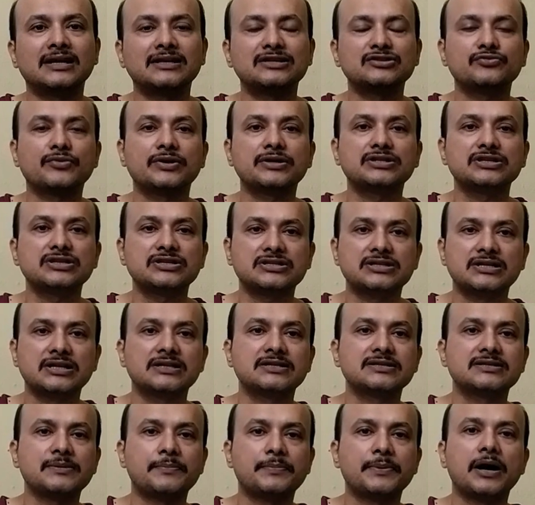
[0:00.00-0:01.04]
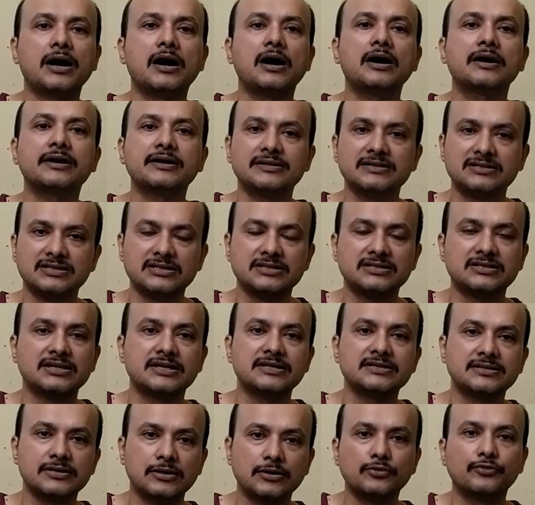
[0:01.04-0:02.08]
and that is why she stays apart and
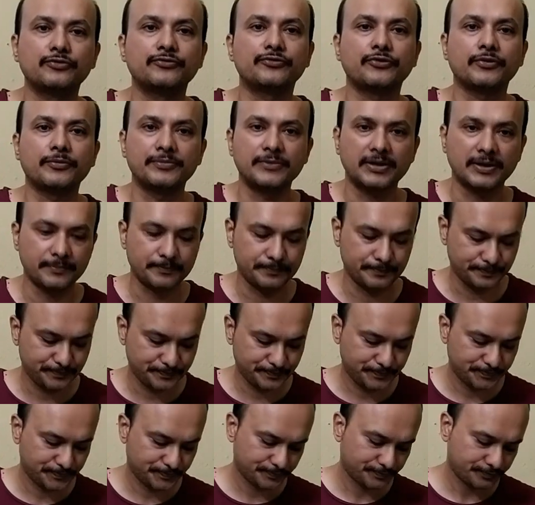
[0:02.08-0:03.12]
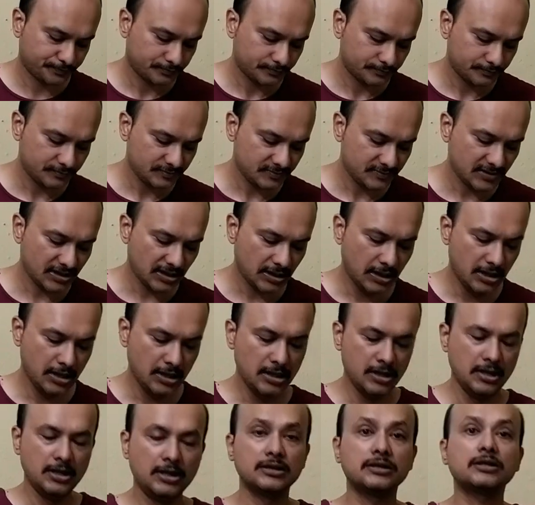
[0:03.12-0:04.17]
she stays aloof from them.
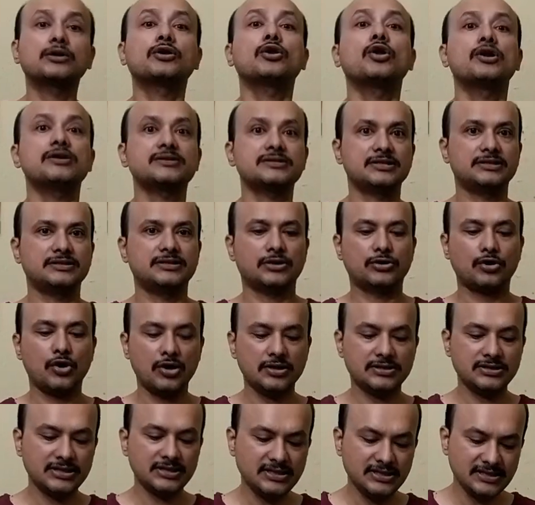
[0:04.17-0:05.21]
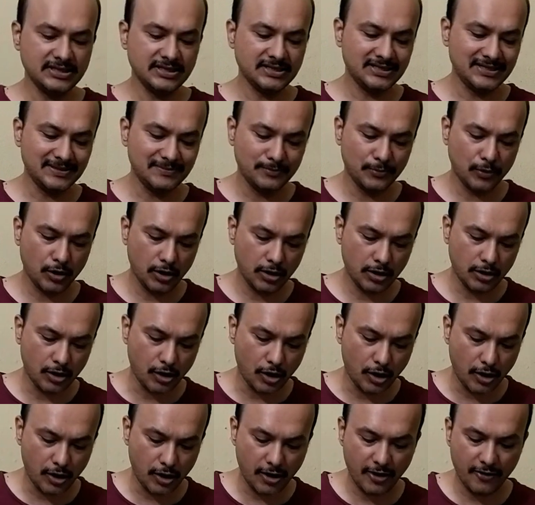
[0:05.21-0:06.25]
The closet. The closet is a
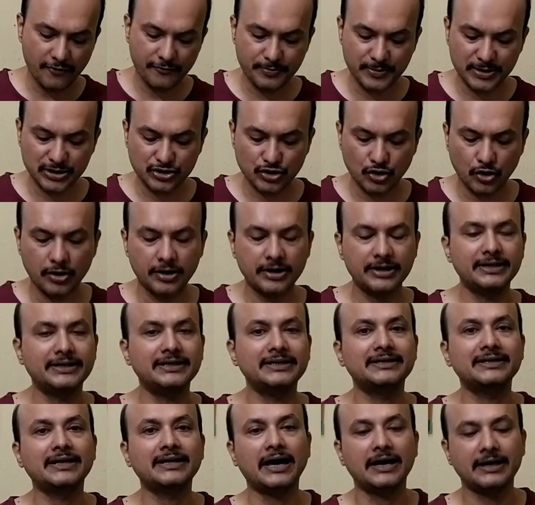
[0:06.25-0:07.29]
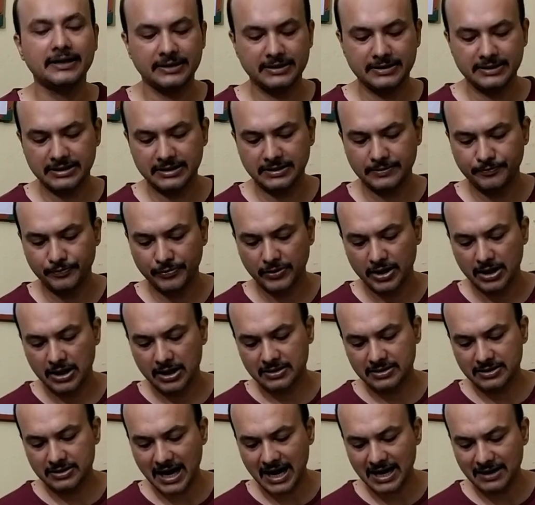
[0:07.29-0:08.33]
symbol of majority tyranny
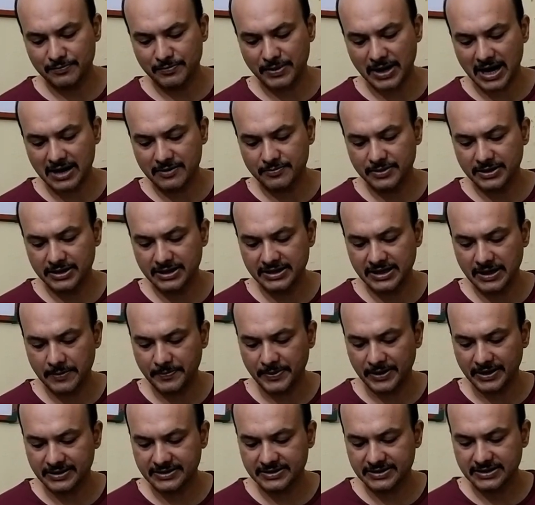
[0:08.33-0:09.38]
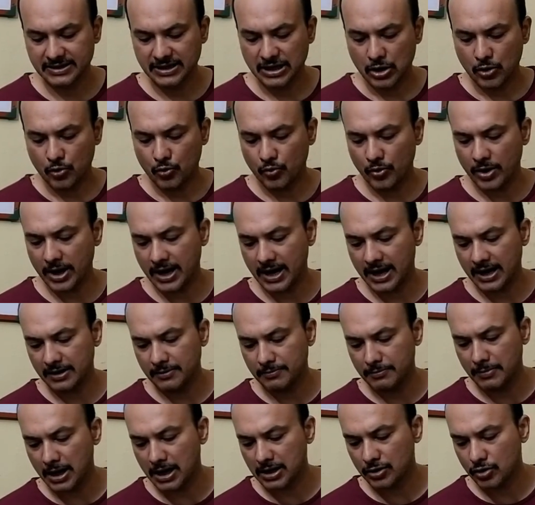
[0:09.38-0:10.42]
that Bradbury depicts,
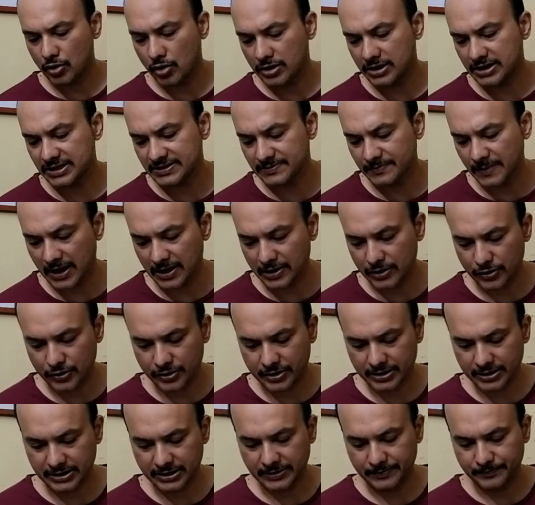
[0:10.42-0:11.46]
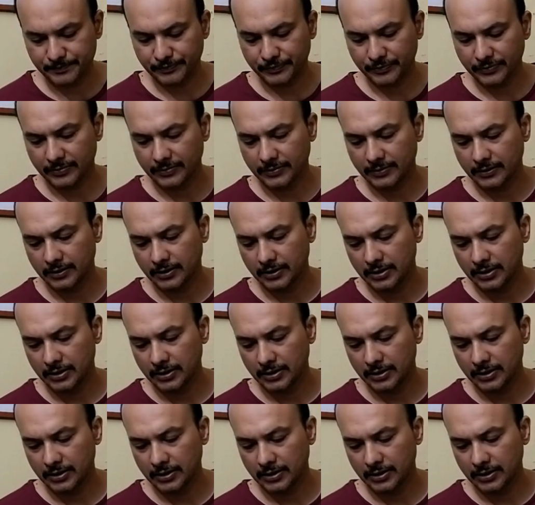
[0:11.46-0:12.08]
where Margot is minority.